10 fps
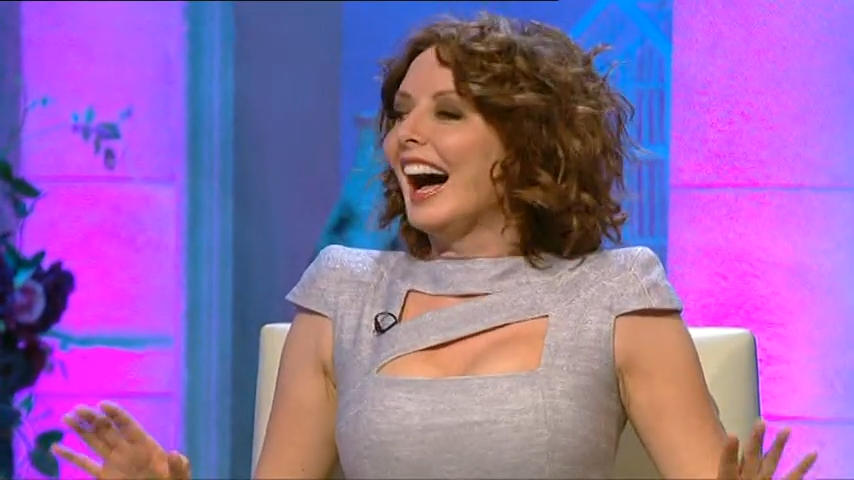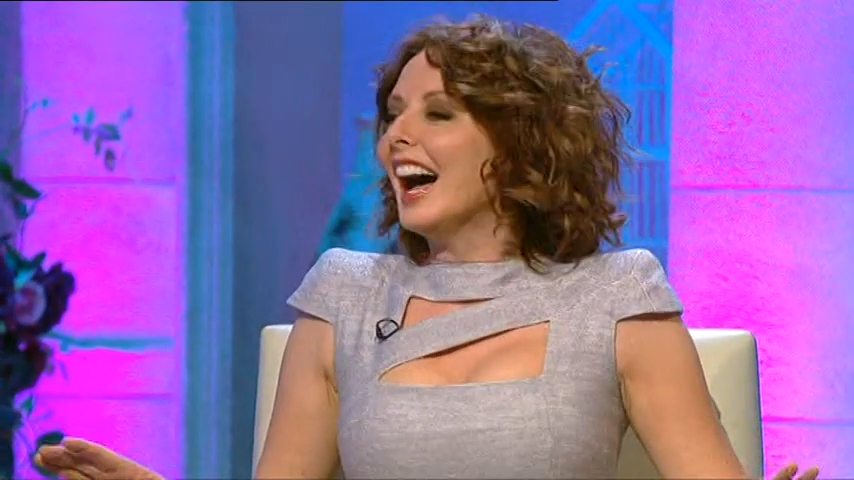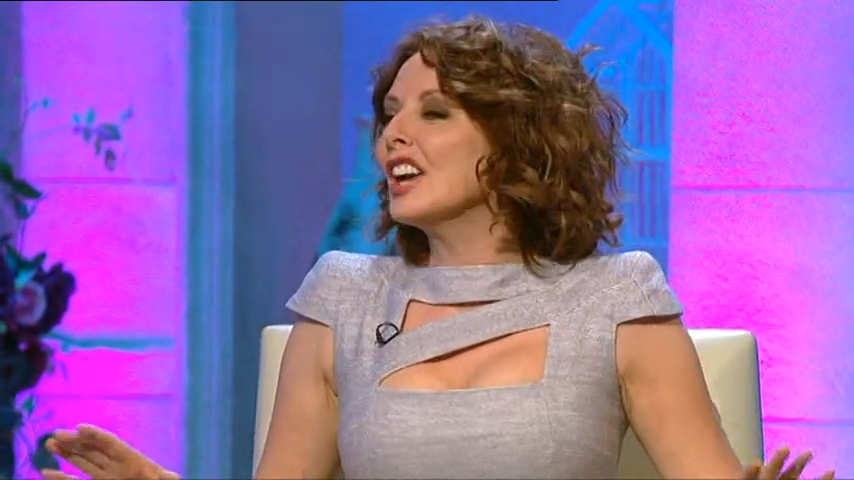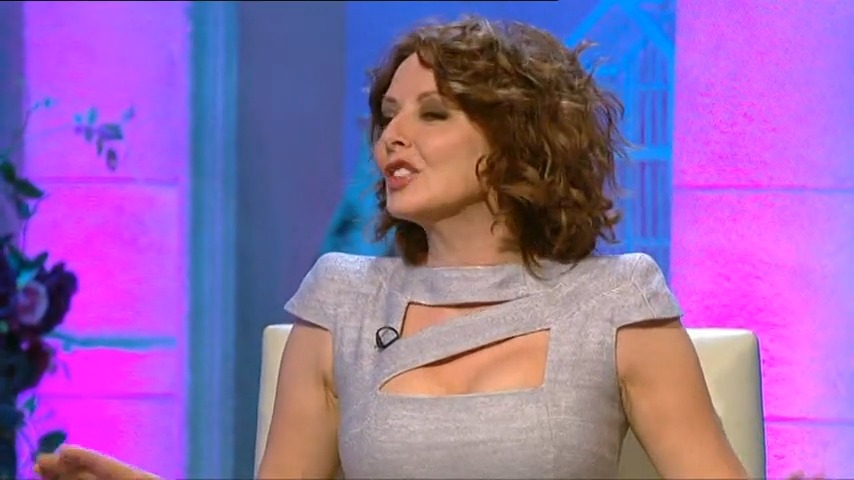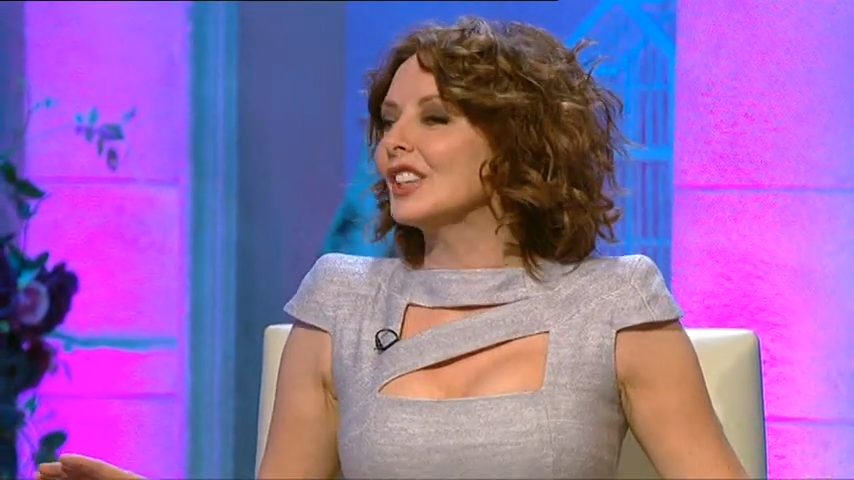
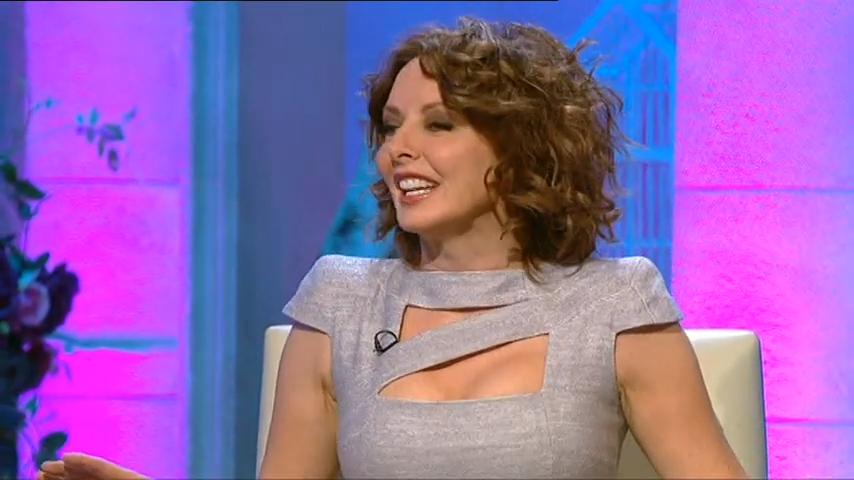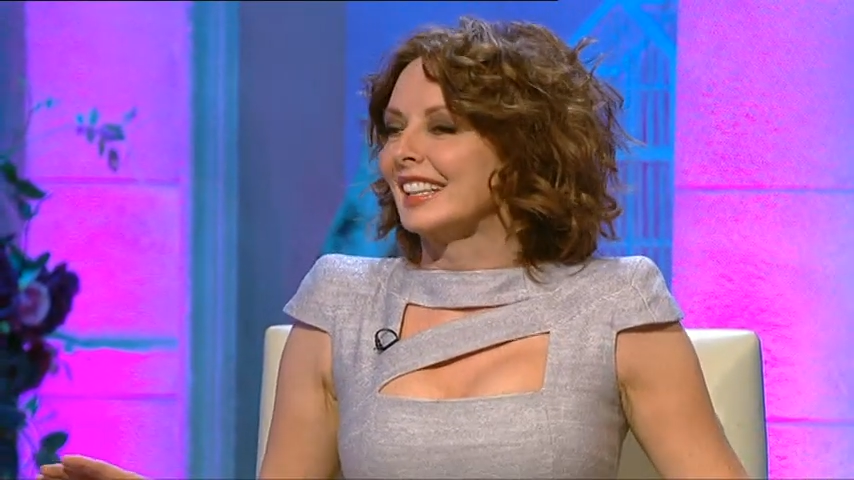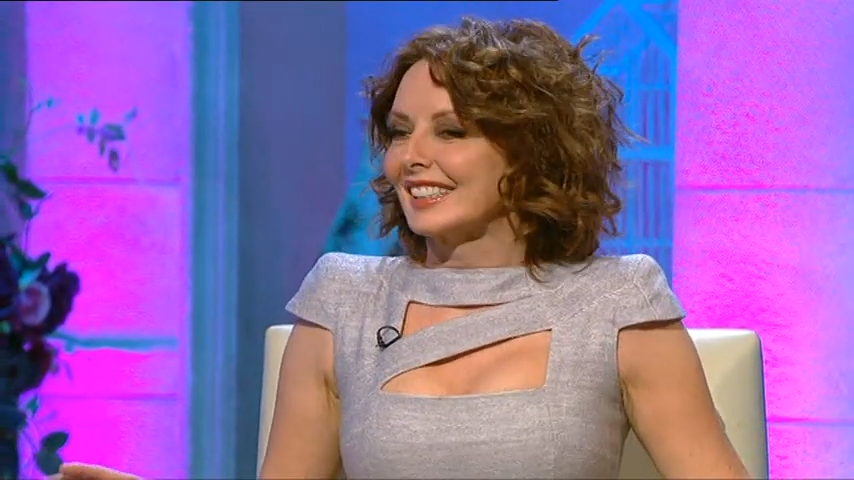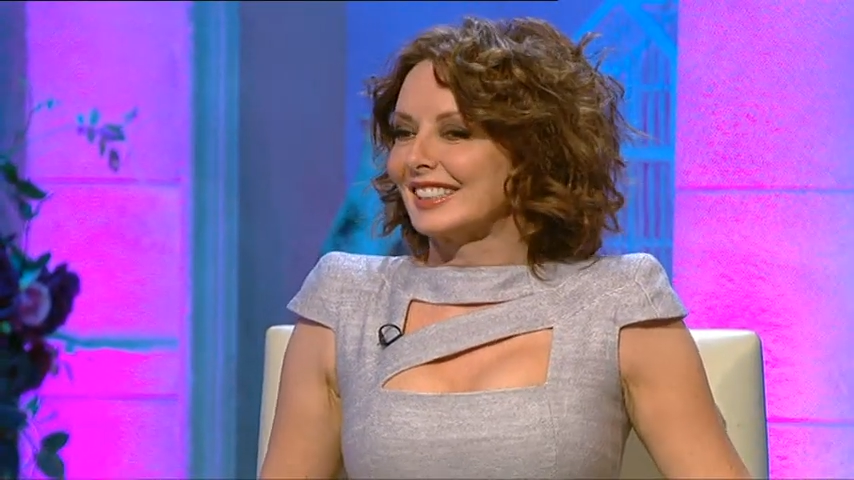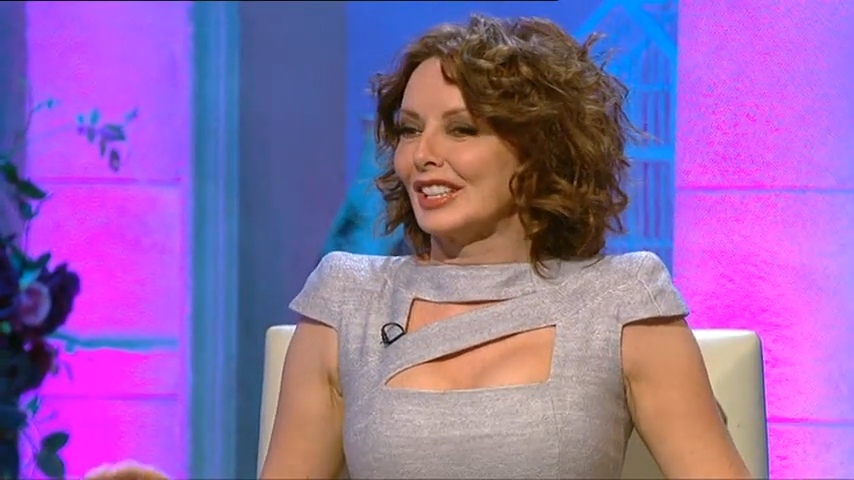I think
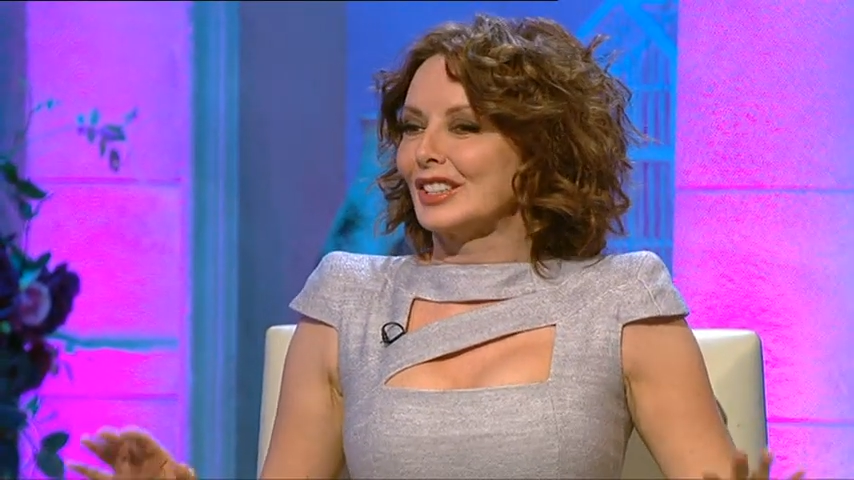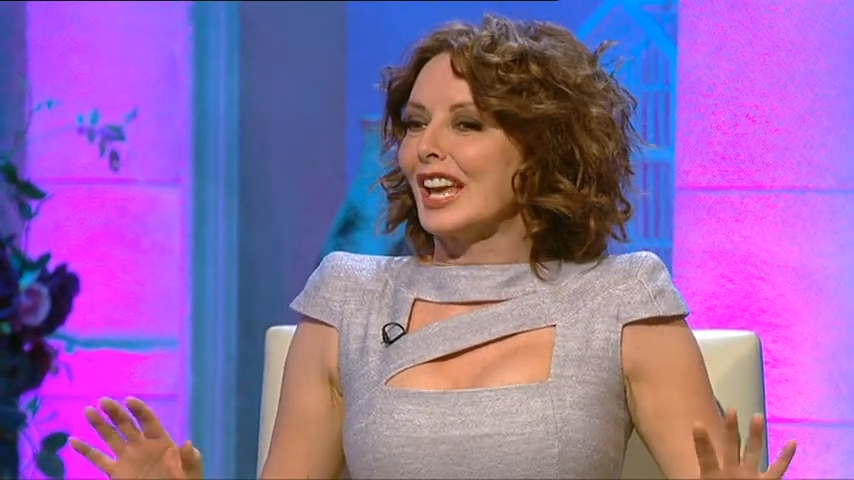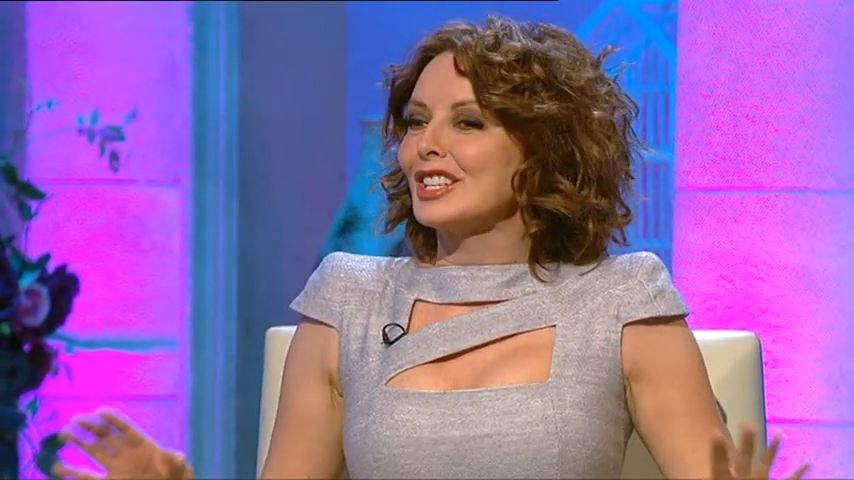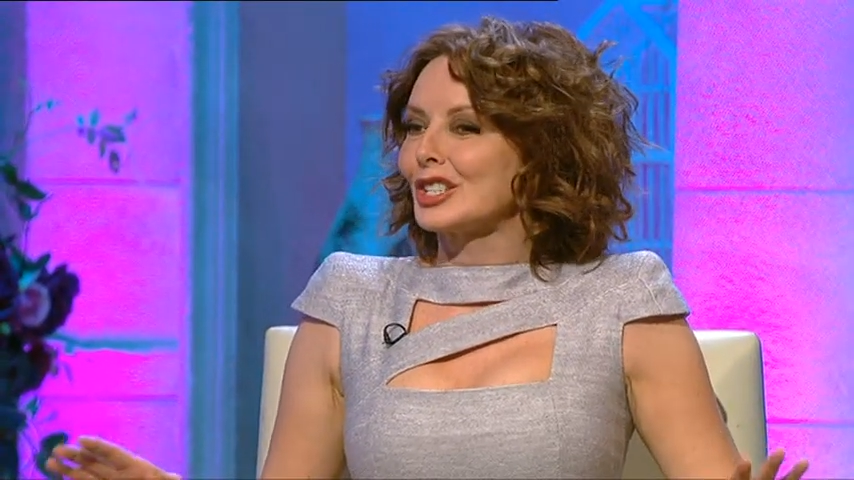that they